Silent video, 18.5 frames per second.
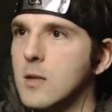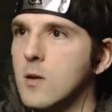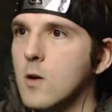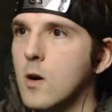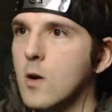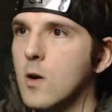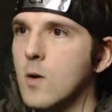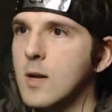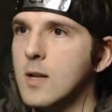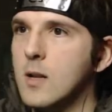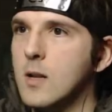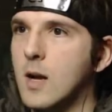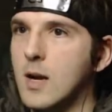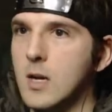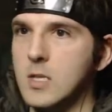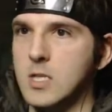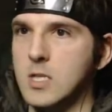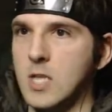Oh, I, I,
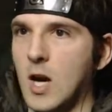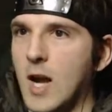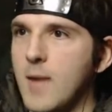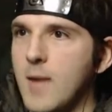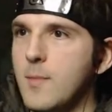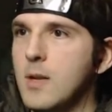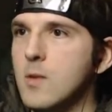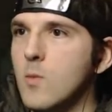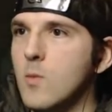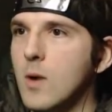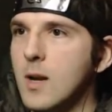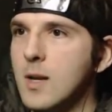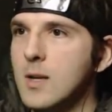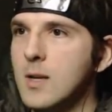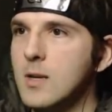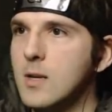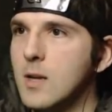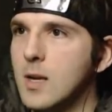got a diamond
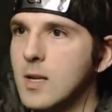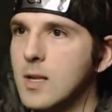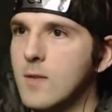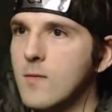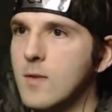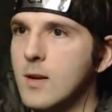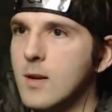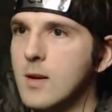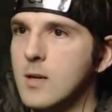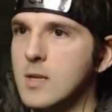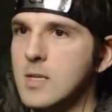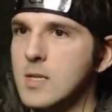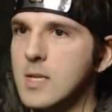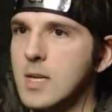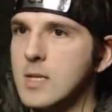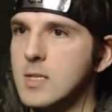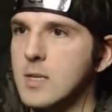one? I didn't realize that.